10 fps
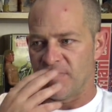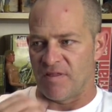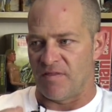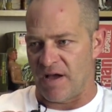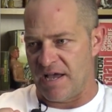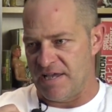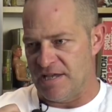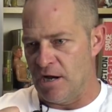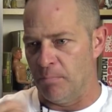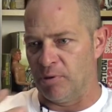
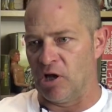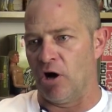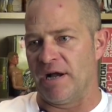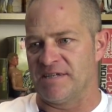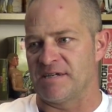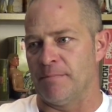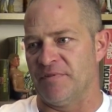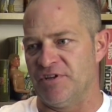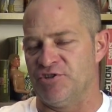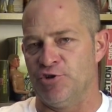they apply some of
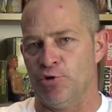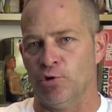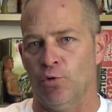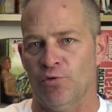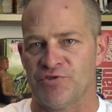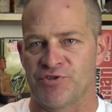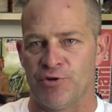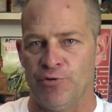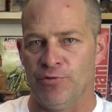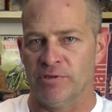these new laws
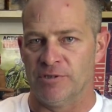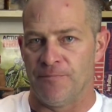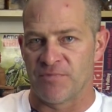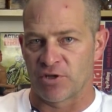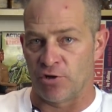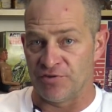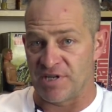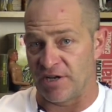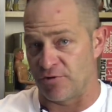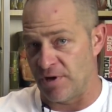to
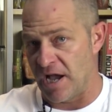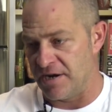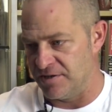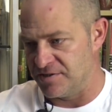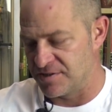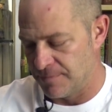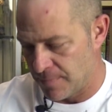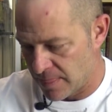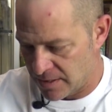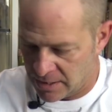content creators.
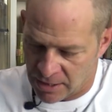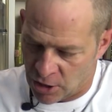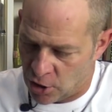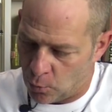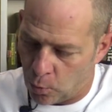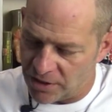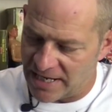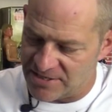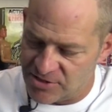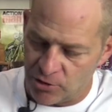What
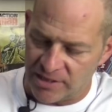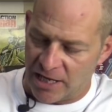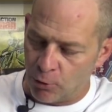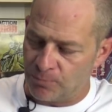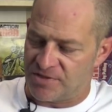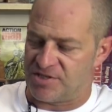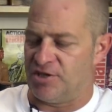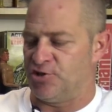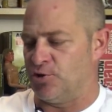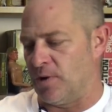has not helped the
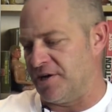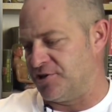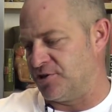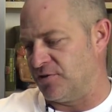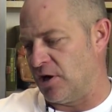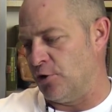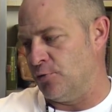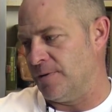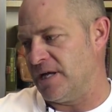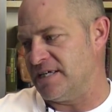situation,
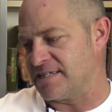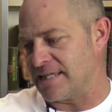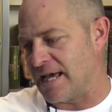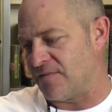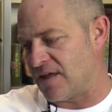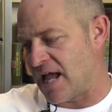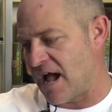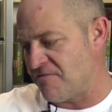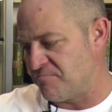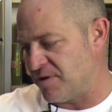though, is that there
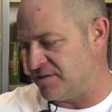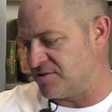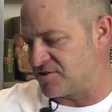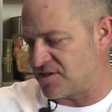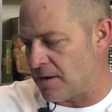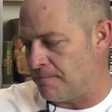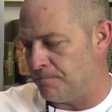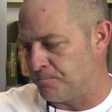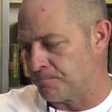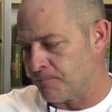have been
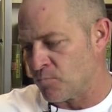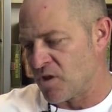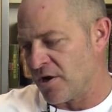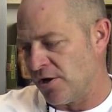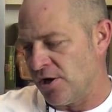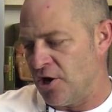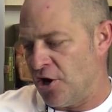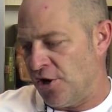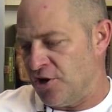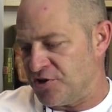some
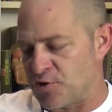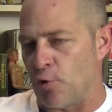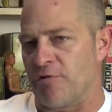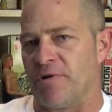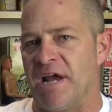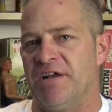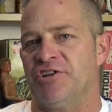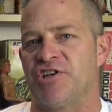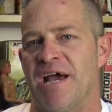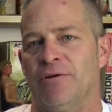
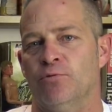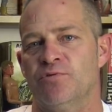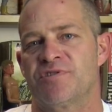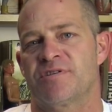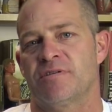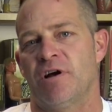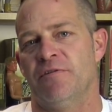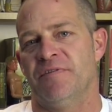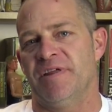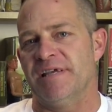toy-related channels
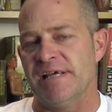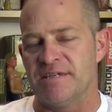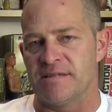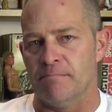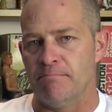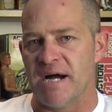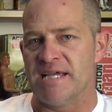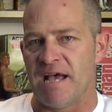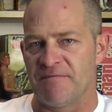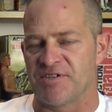over the years that
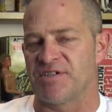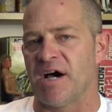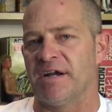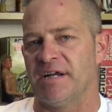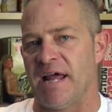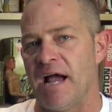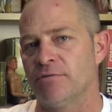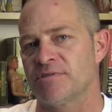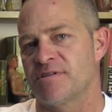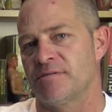may have started
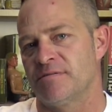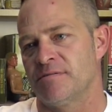out